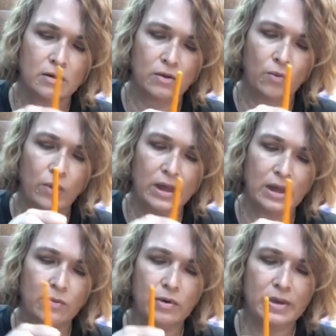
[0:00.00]
We
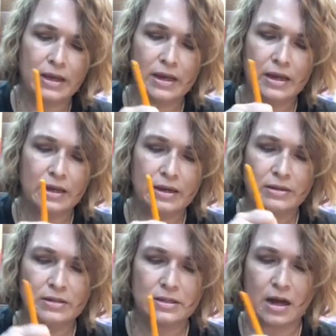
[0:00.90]
will be getting it in
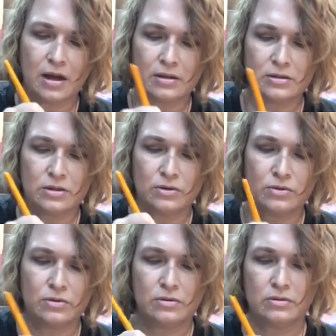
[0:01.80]
stock soon.